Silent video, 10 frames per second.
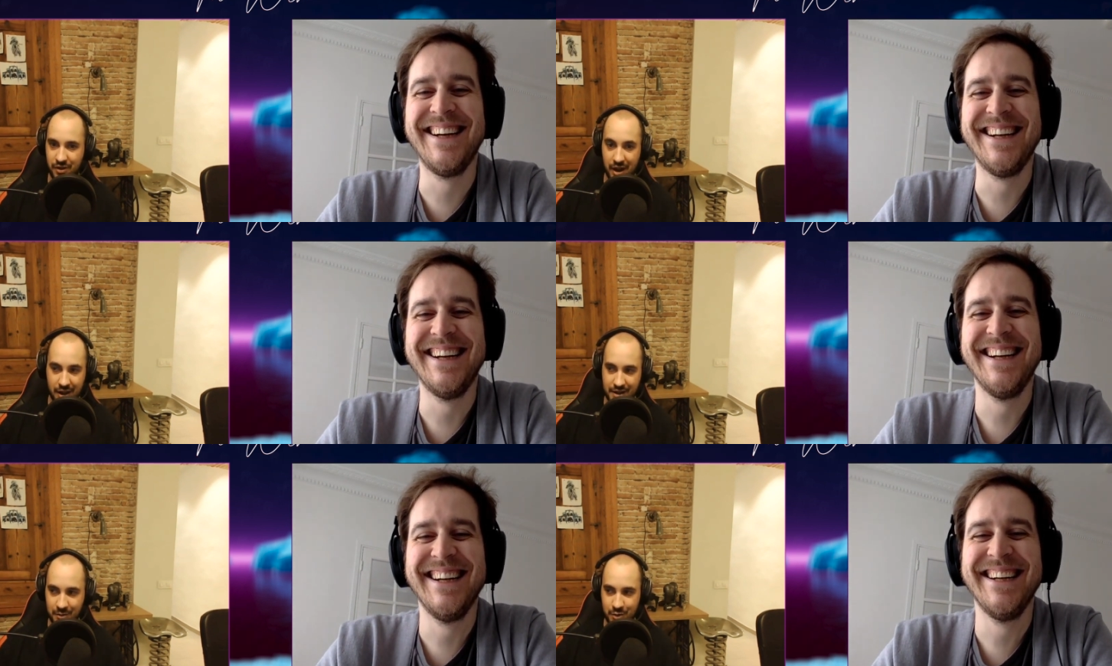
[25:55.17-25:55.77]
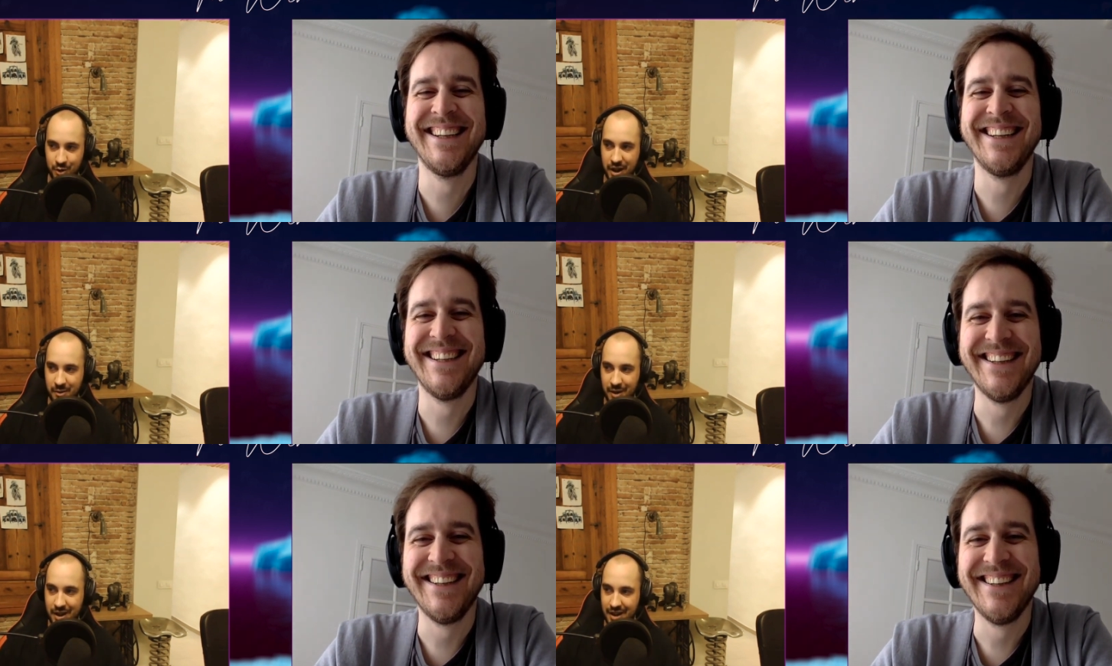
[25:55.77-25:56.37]
Speaker 1: give a heads up to
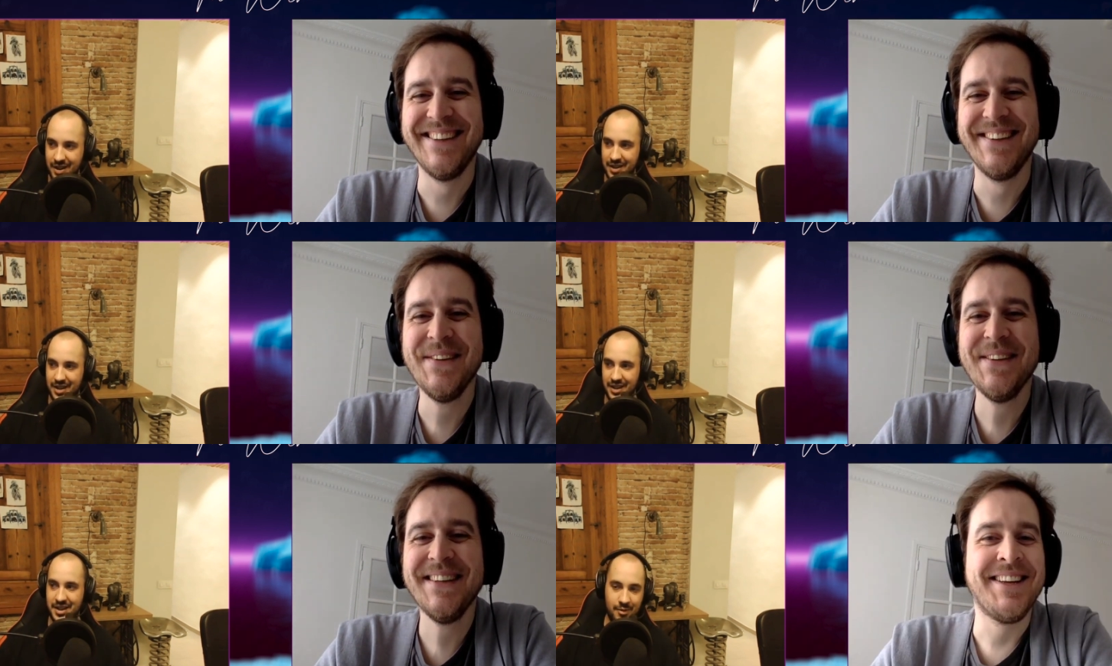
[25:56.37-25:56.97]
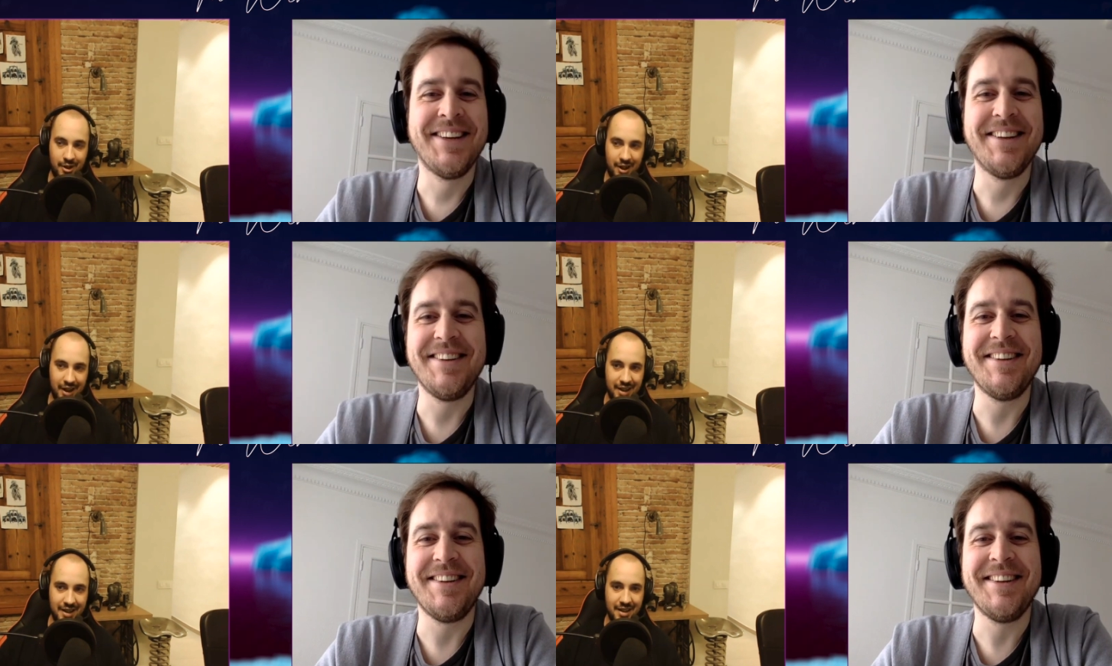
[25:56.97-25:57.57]
them." And
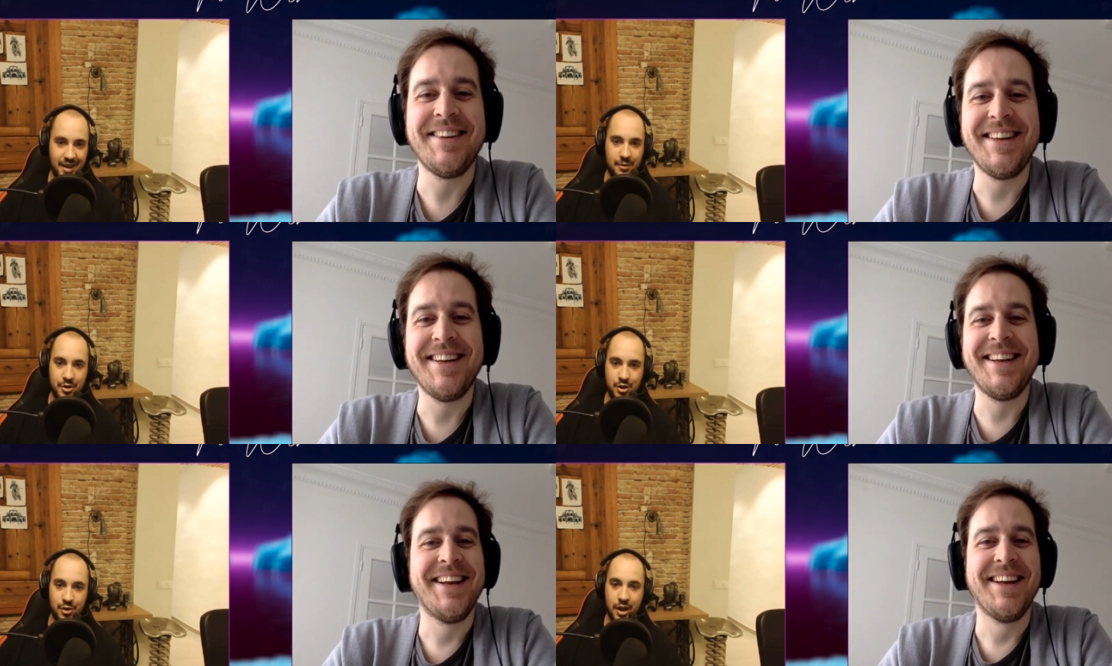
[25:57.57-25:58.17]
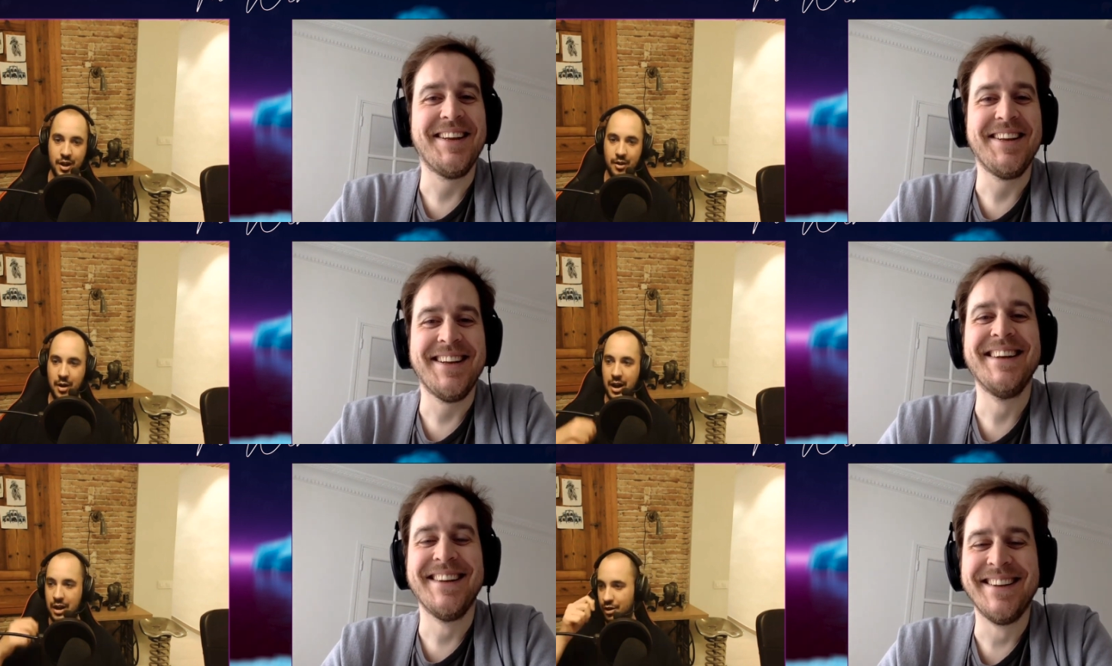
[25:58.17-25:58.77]
okay, and so
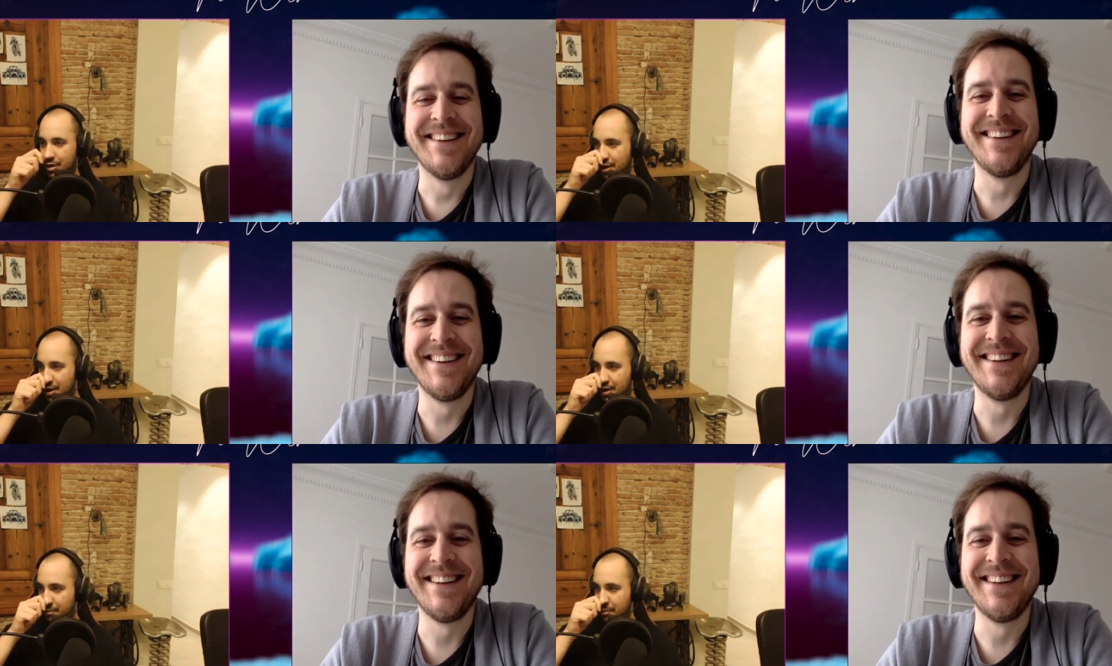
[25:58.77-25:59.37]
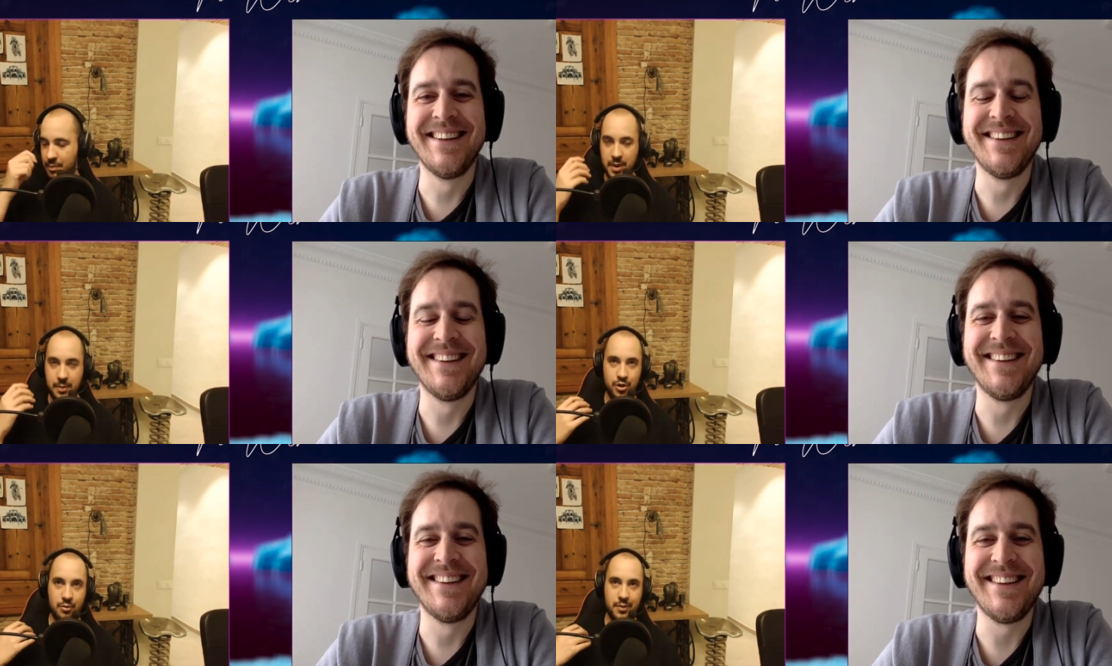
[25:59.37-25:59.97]
a, a lo-
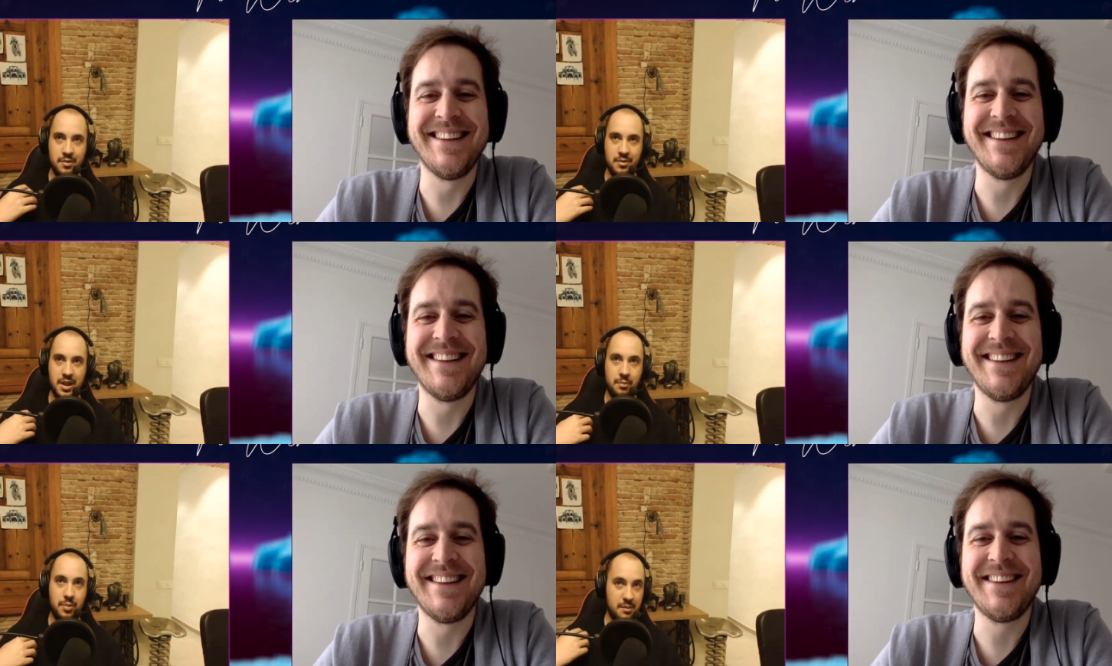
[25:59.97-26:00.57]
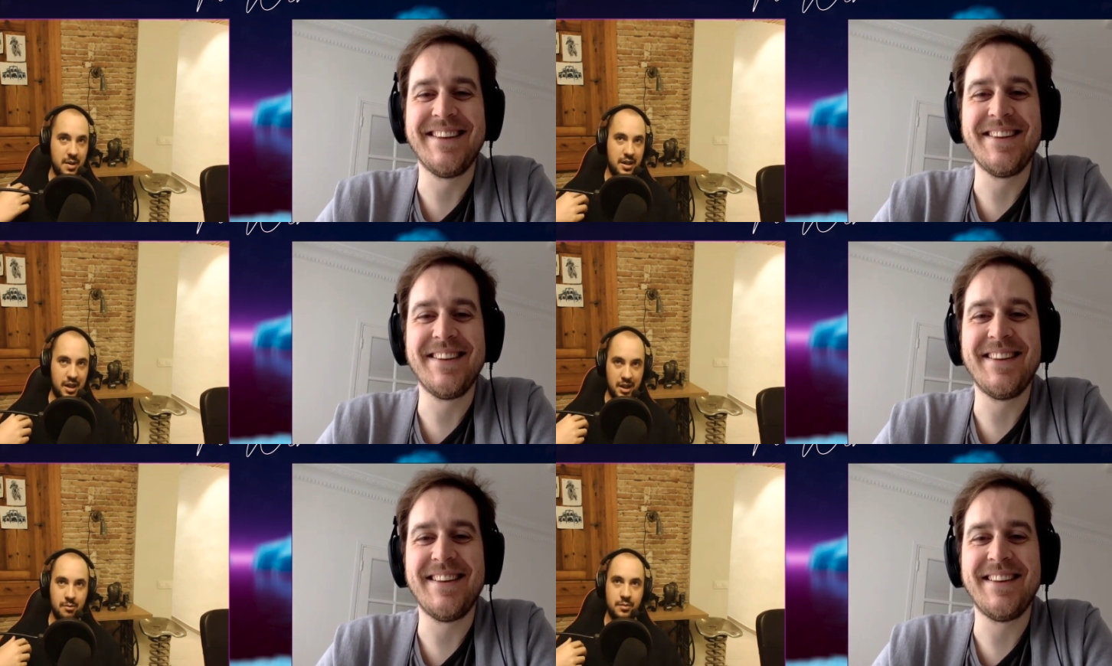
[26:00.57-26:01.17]
people sometimes they play my
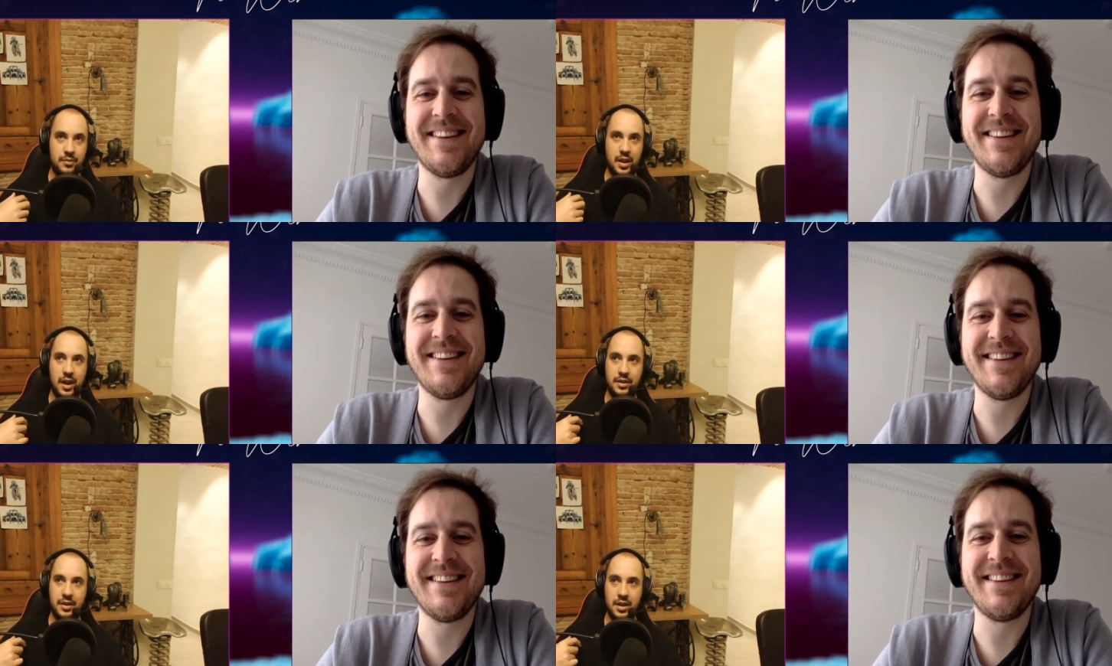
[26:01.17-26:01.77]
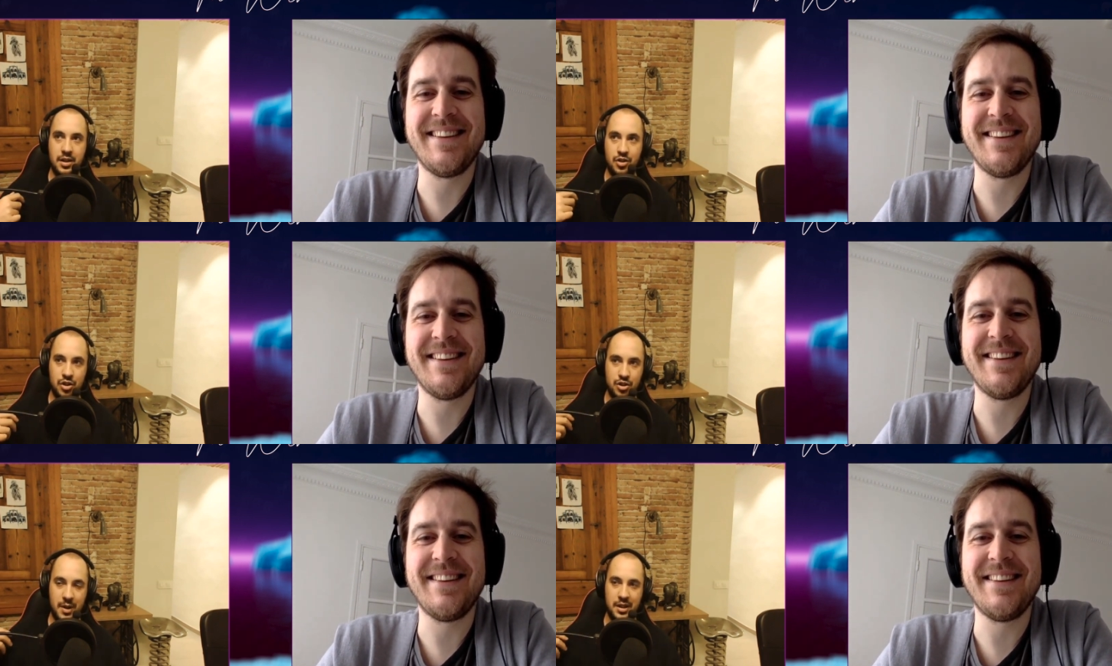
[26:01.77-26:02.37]
game and they
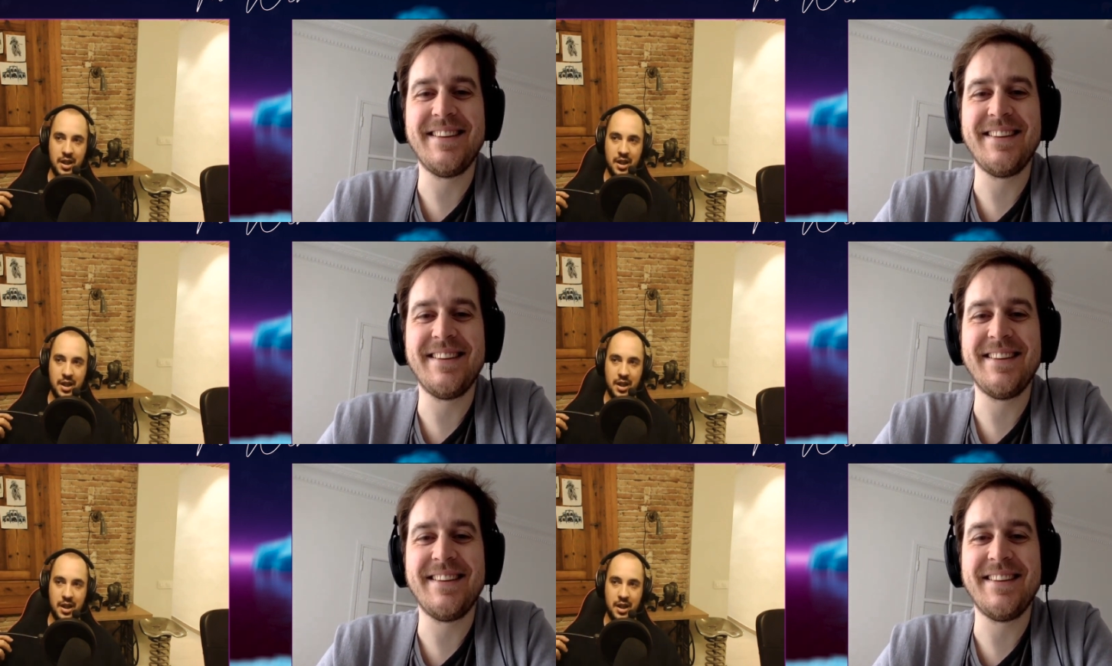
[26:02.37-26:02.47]
judge my